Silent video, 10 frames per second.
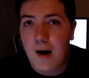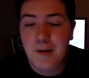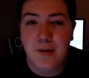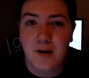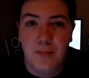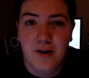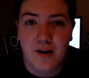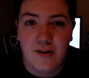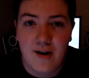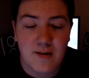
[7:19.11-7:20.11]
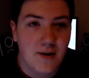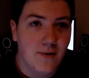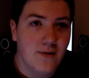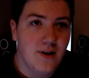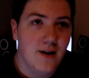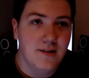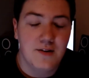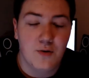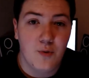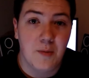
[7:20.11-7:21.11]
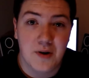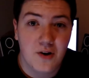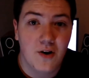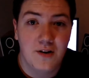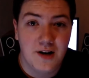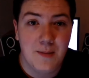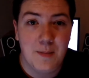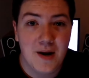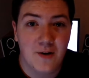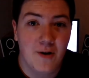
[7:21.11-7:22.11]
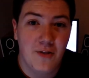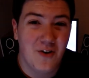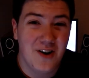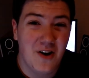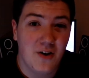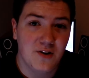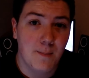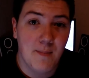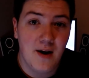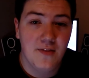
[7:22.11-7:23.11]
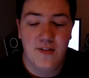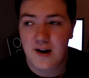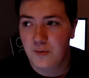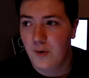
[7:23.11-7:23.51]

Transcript: I'm going to be completely transparent with you guys. This is weird, but currently I'd be making around $30 a month.